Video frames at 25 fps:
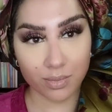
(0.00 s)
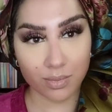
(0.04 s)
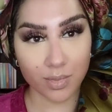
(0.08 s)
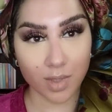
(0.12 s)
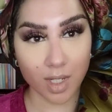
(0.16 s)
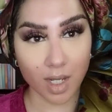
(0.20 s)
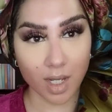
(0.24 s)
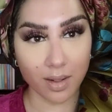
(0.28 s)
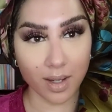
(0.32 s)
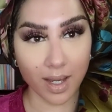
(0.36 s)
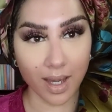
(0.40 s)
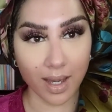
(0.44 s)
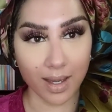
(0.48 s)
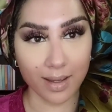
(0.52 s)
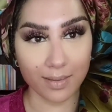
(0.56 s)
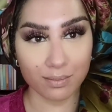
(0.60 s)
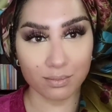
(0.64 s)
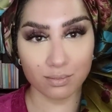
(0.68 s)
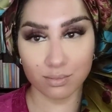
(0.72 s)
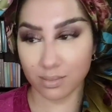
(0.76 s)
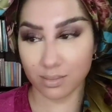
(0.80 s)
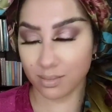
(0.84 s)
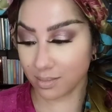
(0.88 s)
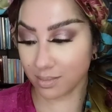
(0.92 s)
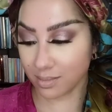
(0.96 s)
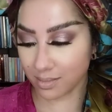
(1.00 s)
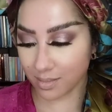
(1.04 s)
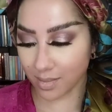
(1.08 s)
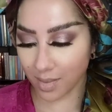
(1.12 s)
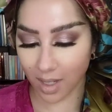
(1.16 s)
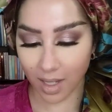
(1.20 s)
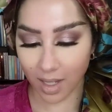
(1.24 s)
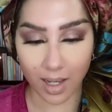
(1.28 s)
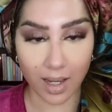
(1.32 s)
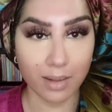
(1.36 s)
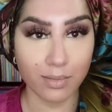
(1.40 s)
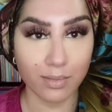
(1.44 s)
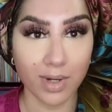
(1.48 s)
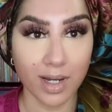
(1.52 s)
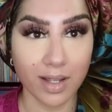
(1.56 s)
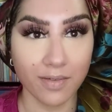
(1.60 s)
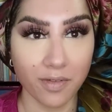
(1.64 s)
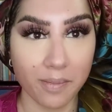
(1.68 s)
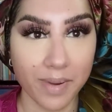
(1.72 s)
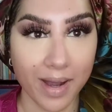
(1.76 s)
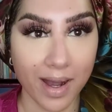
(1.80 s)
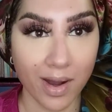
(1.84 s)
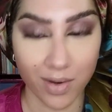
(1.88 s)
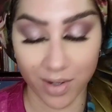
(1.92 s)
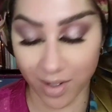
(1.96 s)
Okay, I'm ready for
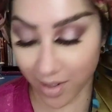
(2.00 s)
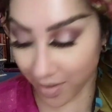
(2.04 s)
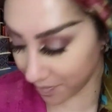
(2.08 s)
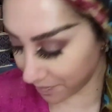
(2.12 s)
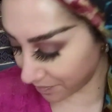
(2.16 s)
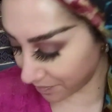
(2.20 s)
powder.